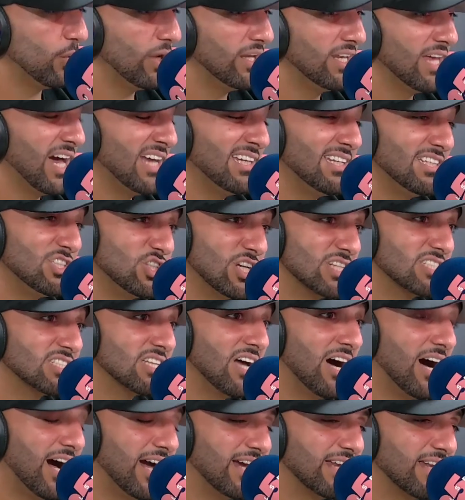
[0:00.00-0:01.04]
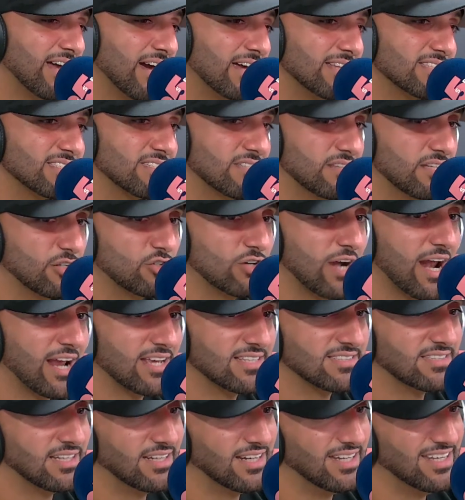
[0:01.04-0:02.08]
win, and it just highlights the
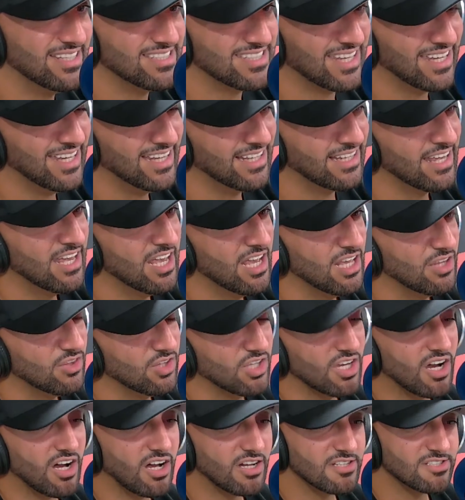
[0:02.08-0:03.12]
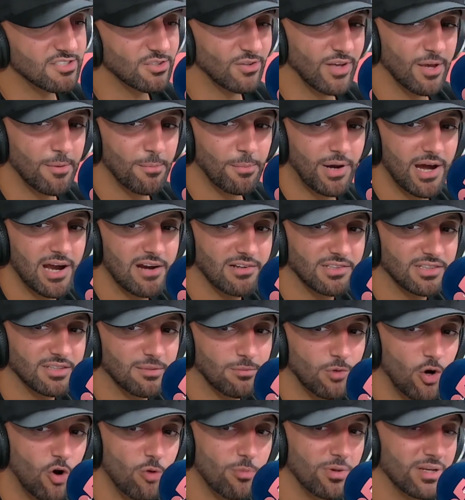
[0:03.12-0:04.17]
cracks that is in the Arsenal empire at
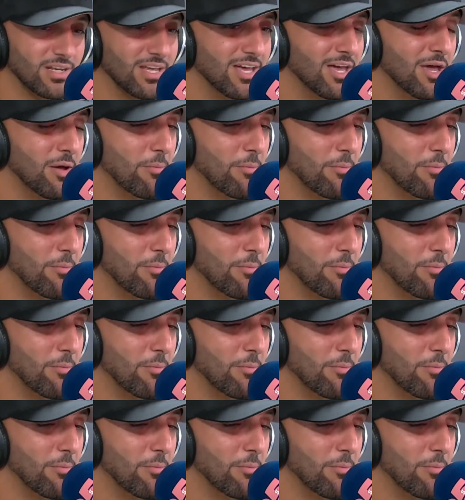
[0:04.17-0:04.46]
the moment.